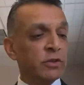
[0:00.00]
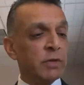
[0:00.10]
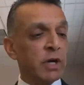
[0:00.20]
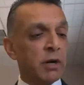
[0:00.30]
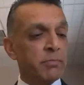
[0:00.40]

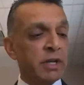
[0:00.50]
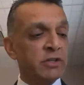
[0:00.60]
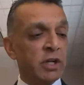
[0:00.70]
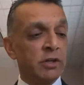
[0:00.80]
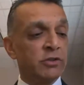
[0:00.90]
seeing uh, many
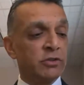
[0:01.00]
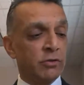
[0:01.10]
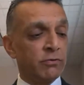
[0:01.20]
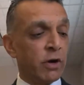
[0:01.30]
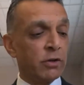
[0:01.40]
challenges
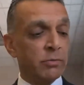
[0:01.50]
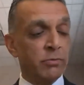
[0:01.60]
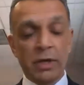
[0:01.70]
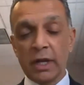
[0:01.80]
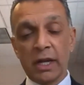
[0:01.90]
on
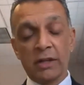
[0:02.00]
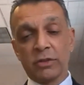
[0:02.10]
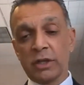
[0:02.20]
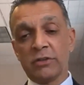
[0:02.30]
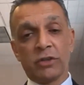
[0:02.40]
volume, and it's
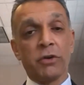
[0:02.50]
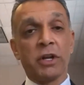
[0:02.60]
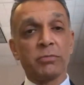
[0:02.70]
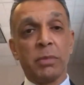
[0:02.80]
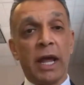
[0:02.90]
it's going
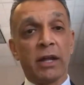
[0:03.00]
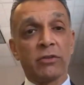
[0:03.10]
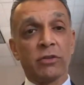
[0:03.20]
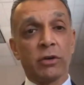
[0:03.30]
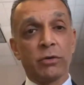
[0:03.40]
as planned.
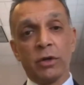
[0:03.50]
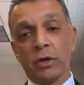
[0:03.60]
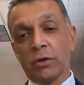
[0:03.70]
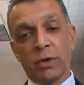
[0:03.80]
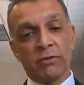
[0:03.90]
So
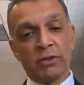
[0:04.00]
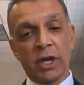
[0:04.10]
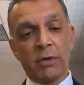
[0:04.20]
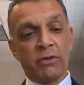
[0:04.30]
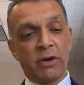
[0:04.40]
we have a
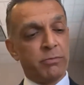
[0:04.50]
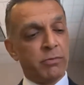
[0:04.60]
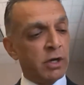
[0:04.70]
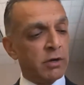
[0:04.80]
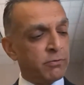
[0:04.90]
10 5,
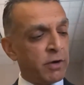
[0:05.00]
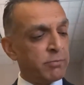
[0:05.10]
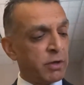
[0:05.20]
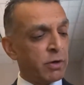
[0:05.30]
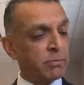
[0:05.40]
uh,
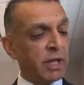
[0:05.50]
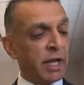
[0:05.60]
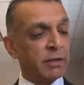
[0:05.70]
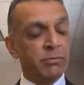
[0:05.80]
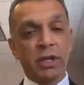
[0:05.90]
b one
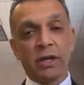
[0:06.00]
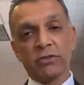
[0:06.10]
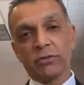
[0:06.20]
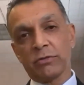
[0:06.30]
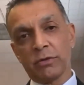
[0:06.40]
plan in
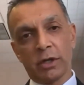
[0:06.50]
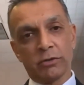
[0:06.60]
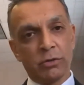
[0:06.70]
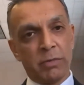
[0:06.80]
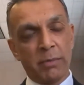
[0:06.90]
place uh,
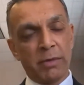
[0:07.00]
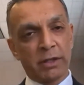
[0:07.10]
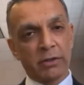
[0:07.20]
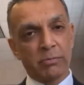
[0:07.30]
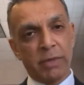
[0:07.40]
to buy back,
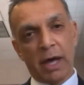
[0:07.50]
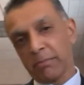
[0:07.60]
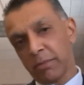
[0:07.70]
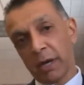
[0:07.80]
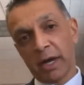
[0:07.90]

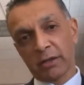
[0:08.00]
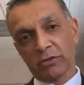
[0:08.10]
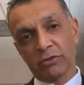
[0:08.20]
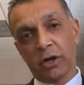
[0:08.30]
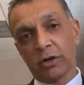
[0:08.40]
back buy back the
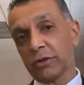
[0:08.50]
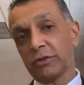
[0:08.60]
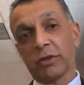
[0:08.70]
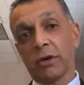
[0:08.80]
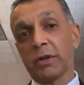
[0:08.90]
stock, so
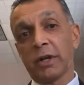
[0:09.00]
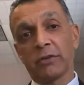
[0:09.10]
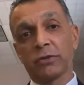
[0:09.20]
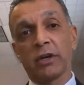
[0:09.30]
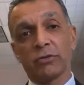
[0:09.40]
it's going
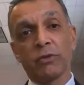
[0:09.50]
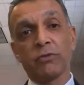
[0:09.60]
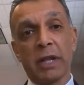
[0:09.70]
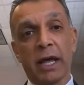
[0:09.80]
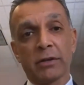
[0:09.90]
as as
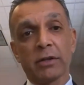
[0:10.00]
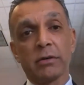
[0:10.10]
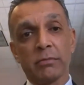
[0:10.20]
we've planned.